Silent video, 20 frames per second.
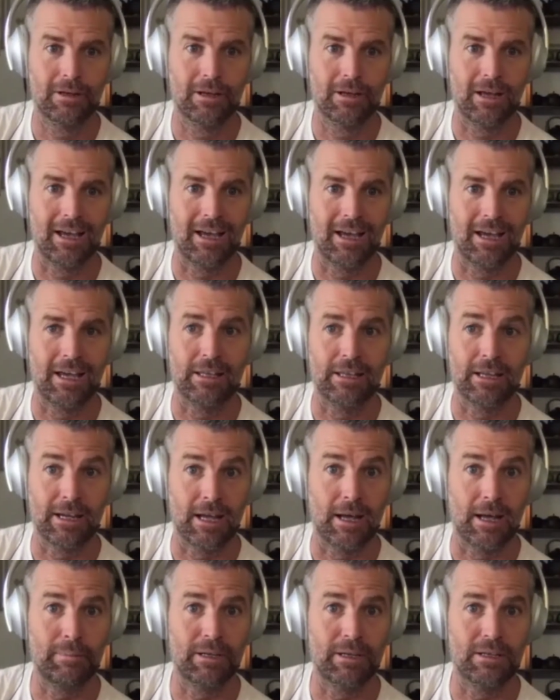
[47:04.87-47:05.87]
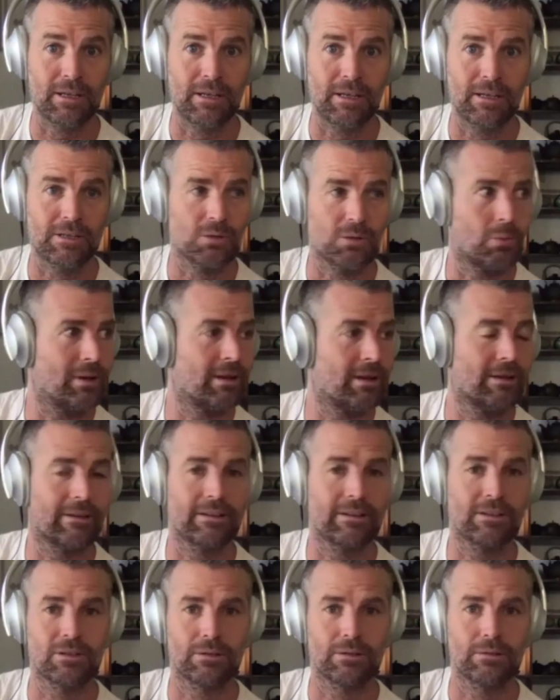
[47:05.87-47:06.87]
And the coming years, we're going
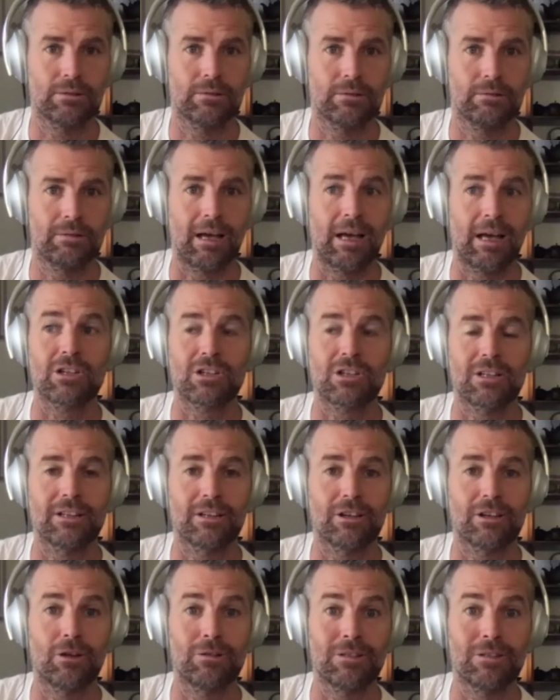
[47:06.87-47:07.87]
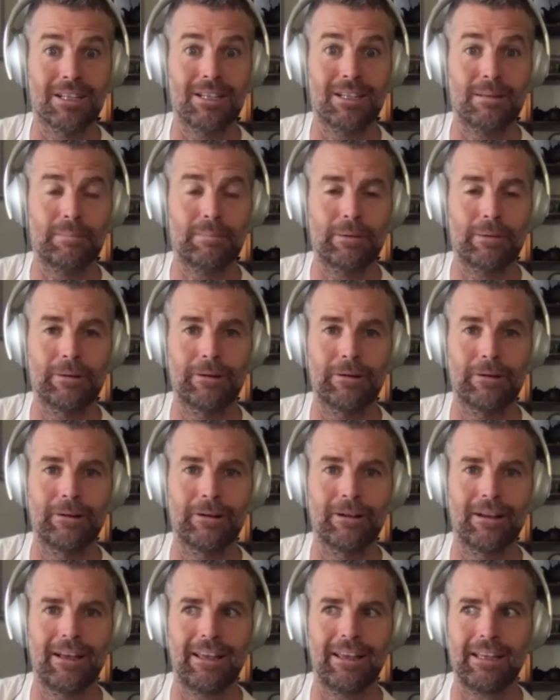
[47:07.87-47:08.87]
to actually go deep
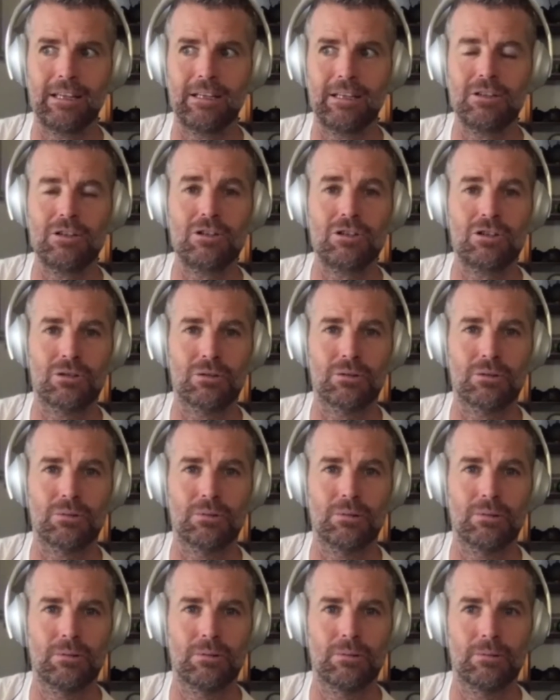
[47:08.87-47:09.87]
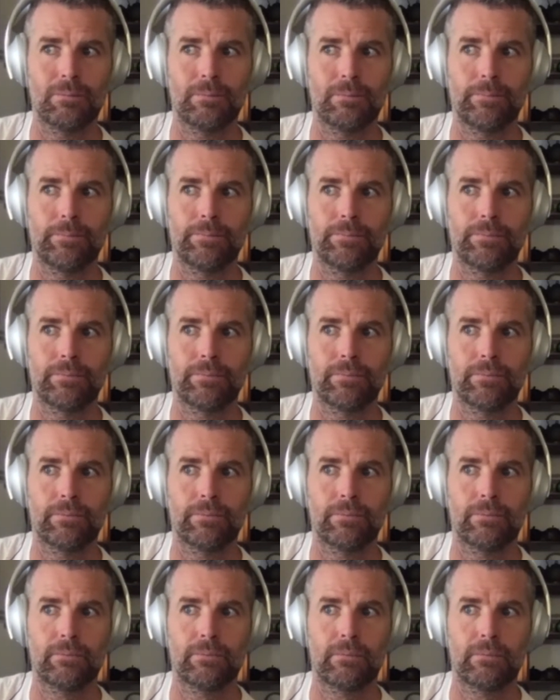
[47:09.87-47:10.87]
into
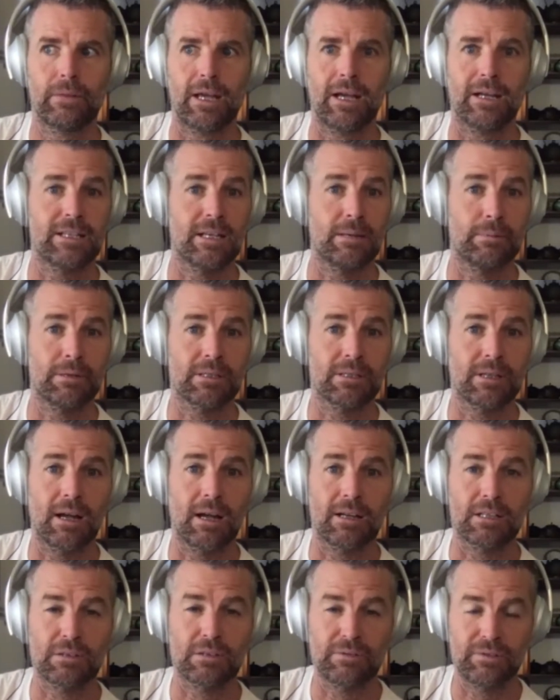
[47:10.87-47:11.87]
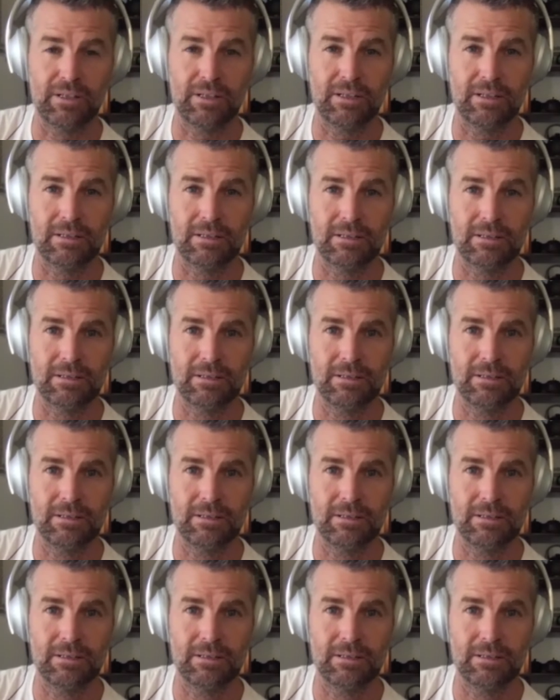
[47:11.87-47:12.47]
our deepest, darkest fears.